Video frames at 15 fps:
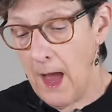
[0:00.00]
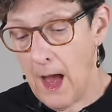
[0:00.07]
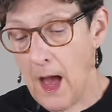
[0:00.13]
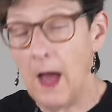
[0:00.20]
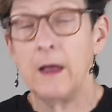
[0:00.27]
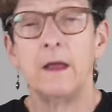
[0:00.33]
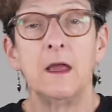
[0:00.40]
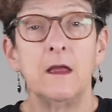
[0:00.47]

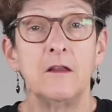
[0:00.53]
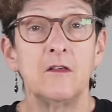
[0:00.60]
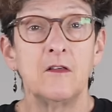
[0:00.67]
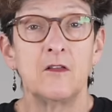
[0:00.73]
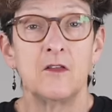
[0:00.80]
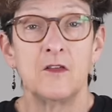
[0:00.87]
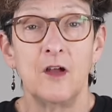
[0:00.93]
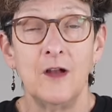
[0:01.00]
Uh, it's
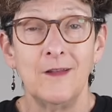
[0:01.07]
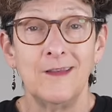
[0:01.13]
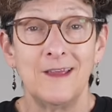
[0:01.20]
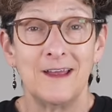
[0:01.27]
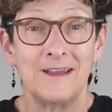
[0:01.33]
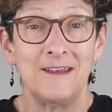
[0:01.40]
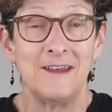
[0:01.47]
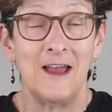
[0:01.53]
certainly
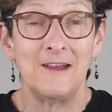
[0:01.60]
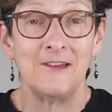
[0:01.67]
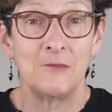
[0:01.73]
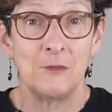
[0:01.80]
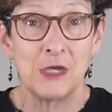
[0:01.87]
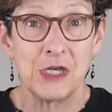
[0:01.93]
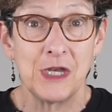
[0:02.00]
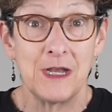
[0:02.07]
a nice
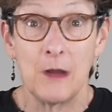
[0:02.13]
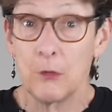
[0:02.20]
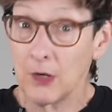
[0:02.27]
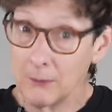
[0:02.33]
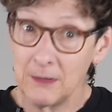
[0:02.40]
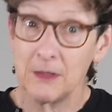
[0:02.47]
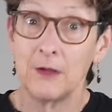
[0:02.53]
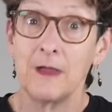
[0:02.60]
machine, and we're
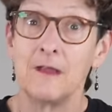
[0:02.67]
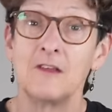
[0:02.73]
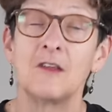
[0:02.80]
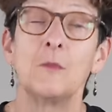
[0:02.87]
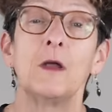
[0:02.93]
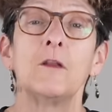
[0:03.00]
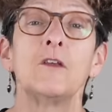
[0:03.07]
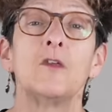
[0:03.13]
going to be looking at
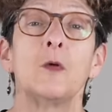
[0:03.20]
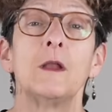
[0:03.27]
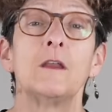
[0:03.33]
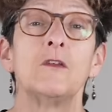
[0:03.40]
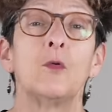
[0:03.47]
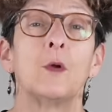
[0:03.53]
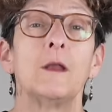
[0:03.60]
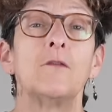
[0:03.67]
some other twenty
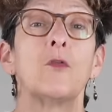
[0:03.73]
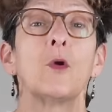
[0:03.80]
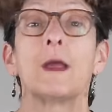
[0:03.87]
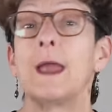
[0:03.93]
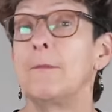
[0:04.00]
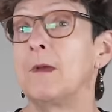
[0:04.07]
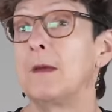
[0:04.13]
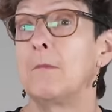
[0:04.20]
twenty-four
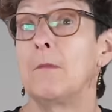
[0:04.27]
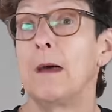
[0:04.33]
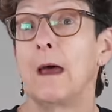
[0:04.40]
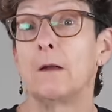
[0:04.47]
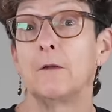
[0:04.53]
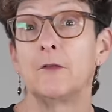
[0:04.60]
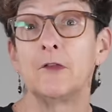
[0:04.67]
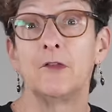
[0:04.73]
gaming
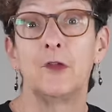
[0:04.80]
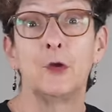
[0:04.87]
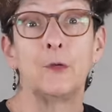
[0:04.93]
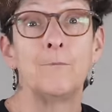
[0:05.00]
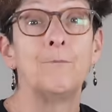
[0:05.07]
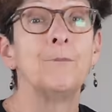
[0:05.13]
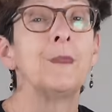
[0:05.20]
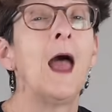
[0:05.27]
models soon.